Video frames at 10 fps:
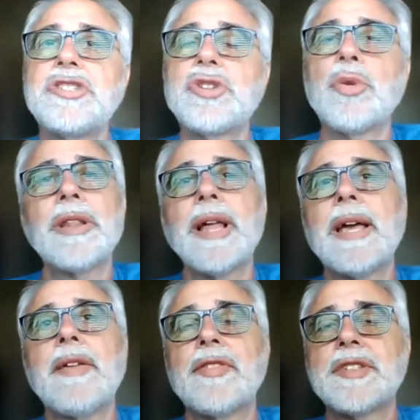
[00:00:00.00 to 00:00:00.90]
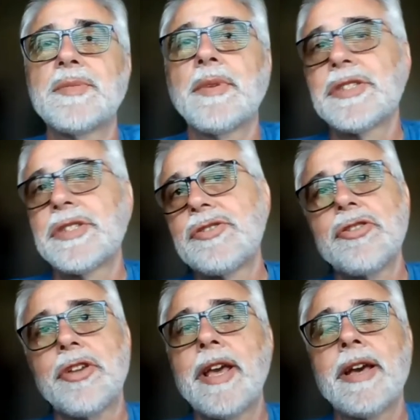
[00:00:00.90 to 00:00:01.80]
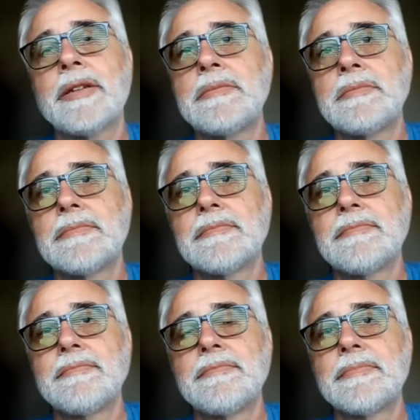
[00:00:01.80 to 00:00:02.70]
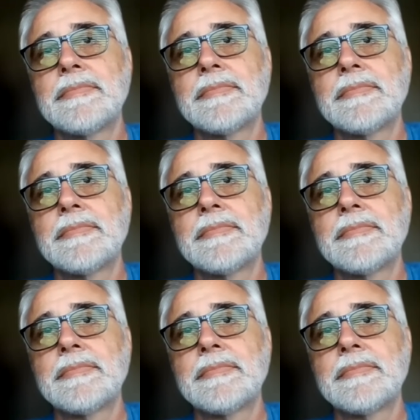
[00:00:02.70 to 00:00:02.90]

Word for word: you know enjoy life as much as you can.